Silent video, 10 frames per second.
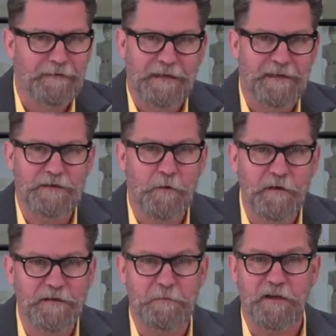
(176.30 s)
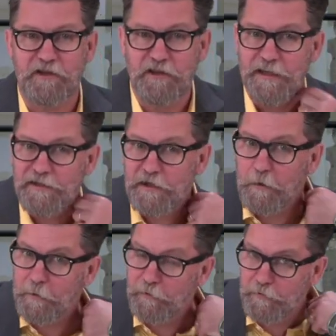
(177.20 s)
It's going to be a shit
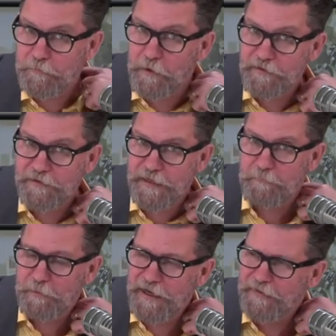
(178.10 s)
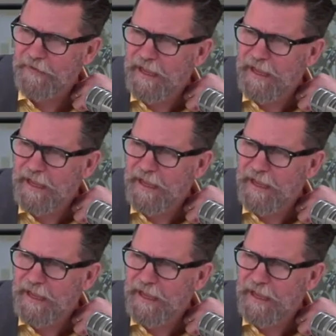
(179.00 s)
show, but Chris Wallace is getting paid.